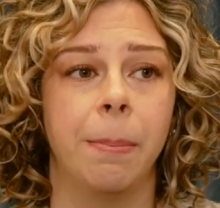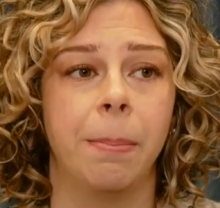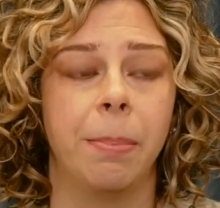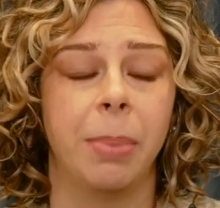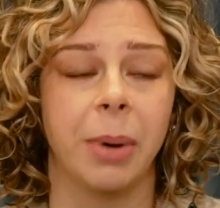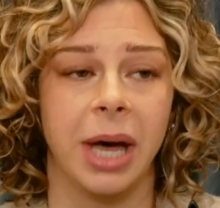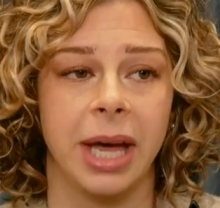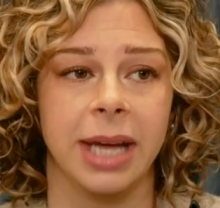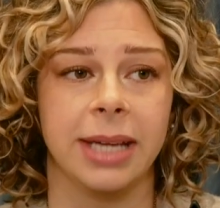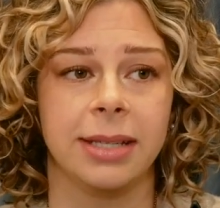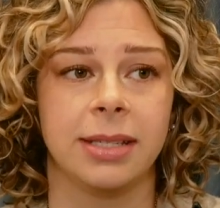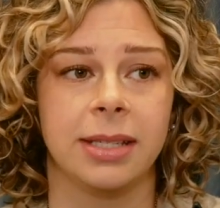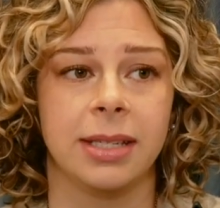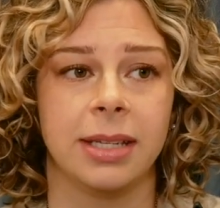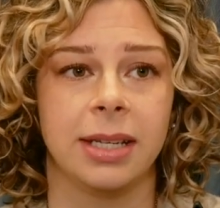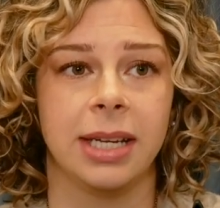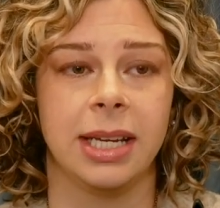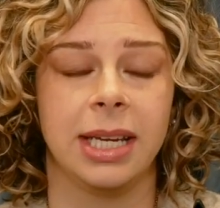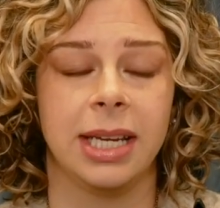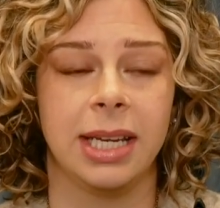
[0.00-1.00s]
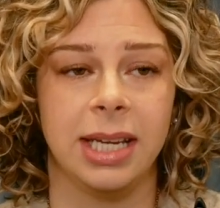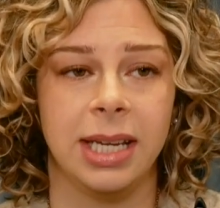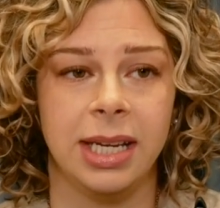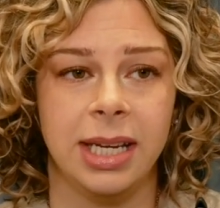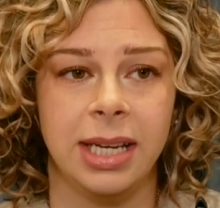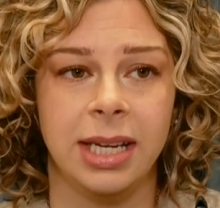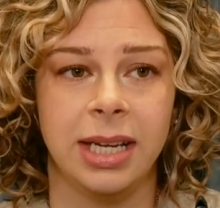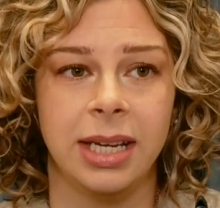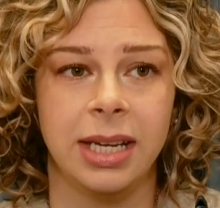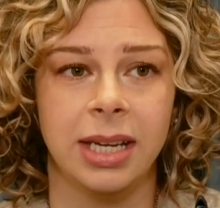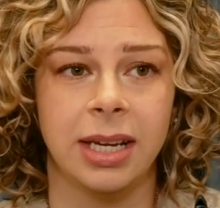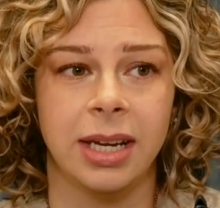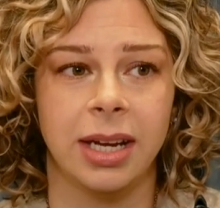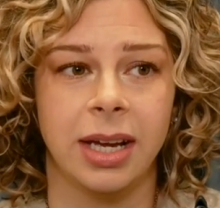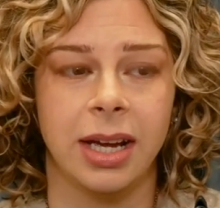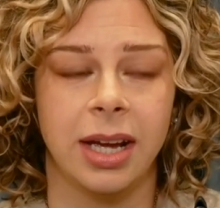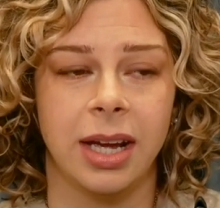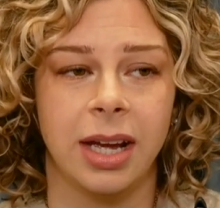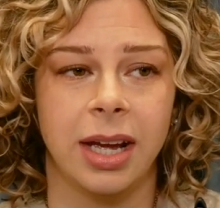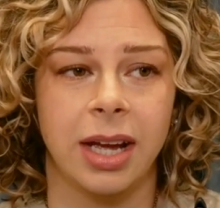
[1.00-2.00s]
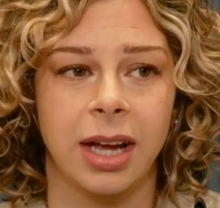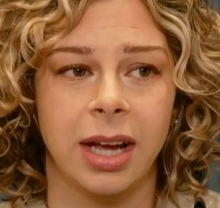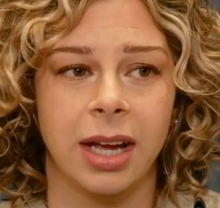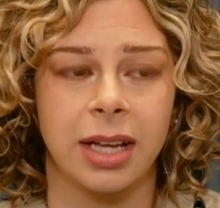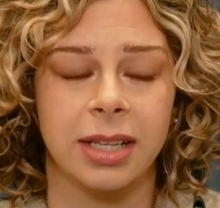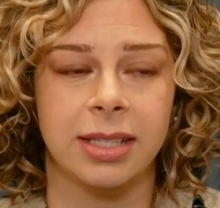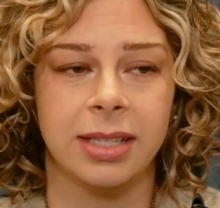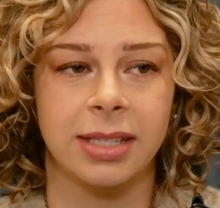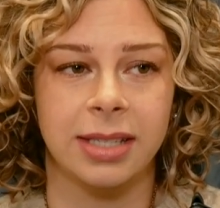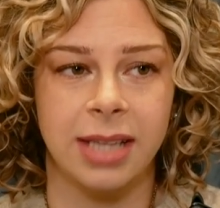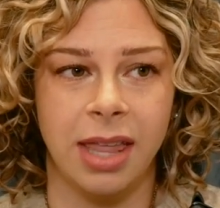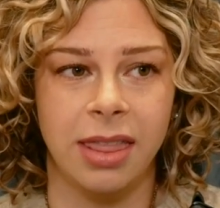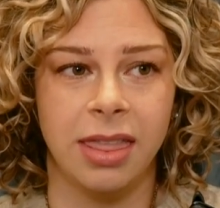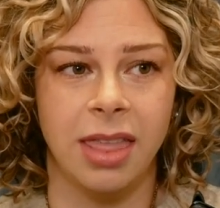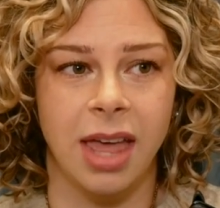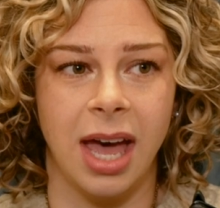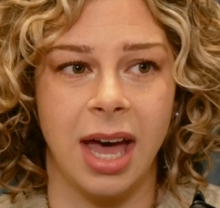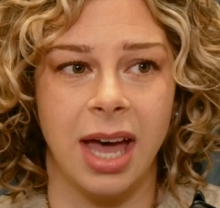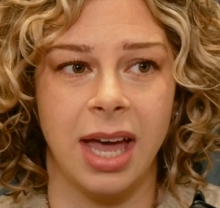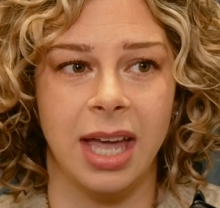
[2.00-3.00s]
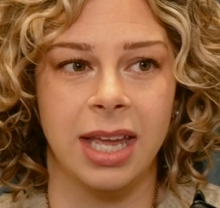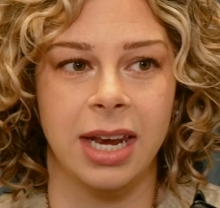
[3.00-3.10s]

But he said that,